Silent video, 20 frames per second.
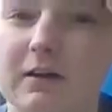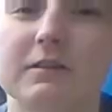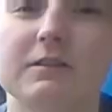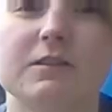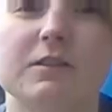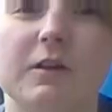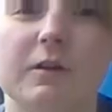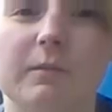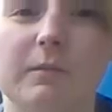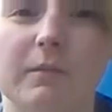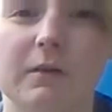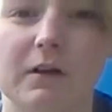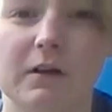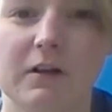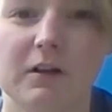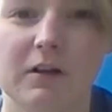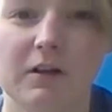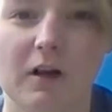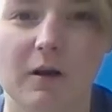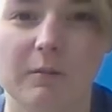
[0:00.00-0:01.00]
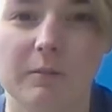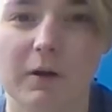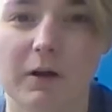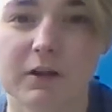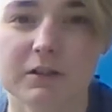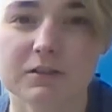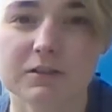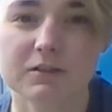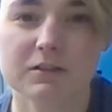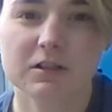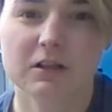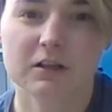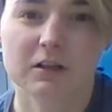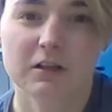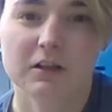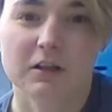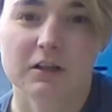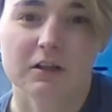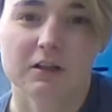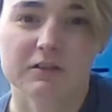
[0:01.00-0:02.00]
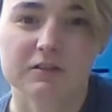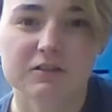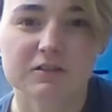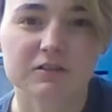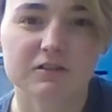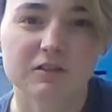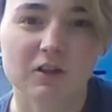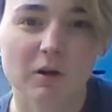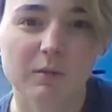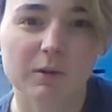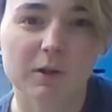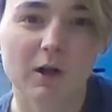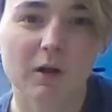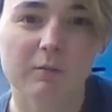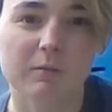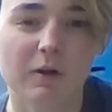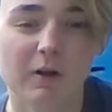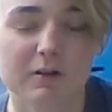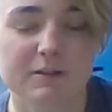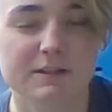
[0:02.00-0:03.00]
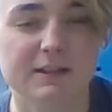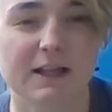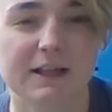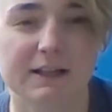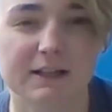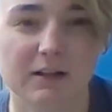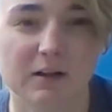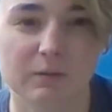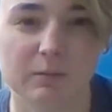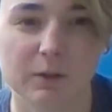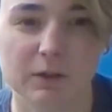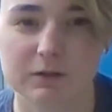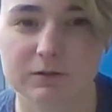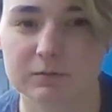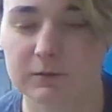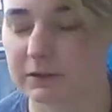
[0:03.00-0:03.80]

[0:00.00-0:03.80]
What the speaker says: some compost, just normal compost, any compost will